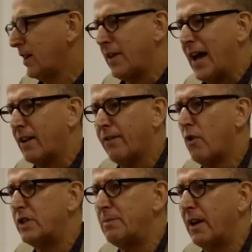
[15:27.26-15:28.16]
they had a
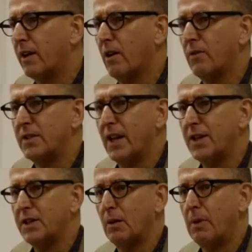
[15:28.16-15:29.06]
40-minute
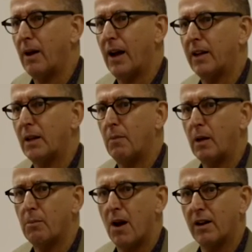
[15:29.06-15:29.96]
conversation about how they
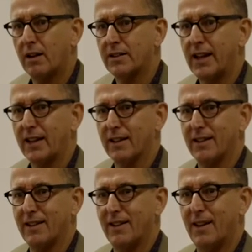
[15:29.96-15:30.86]
might partner together.
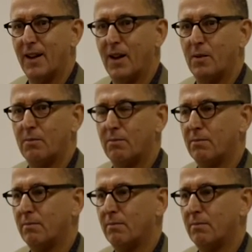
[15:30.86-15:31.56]
And